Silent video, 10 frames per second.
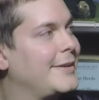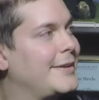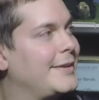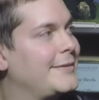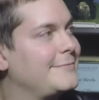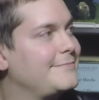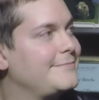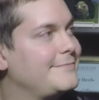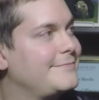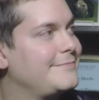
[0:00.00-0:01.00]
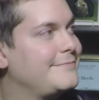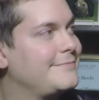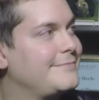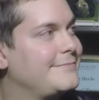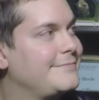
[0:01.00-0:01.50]

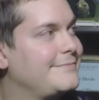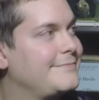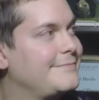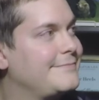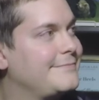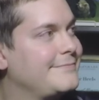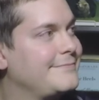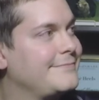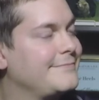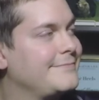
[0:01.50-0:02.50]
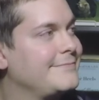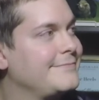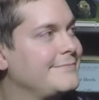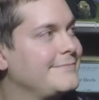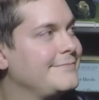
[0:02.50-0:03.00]

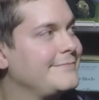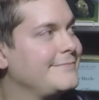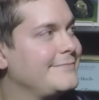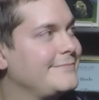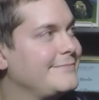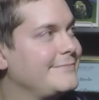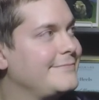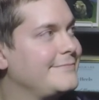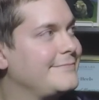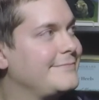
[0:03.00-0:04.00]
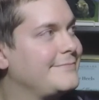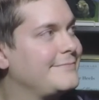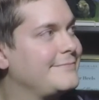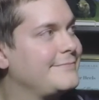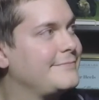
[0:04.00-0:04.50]

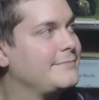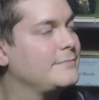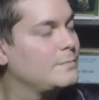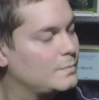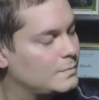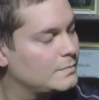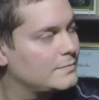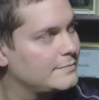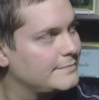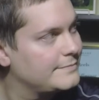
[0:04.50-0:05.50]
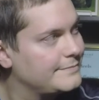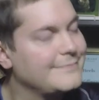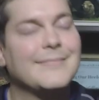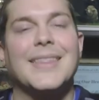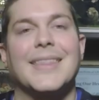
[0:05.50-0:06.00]

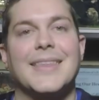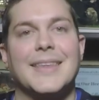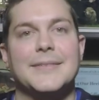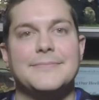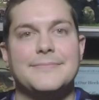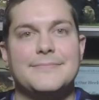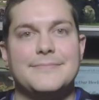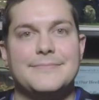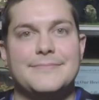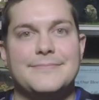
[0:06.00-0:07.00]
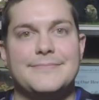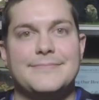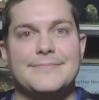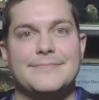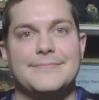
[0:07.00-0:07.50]

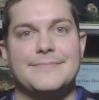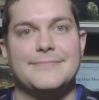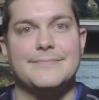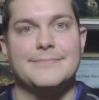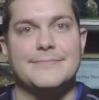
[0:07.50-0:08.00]
This person isn't speaking.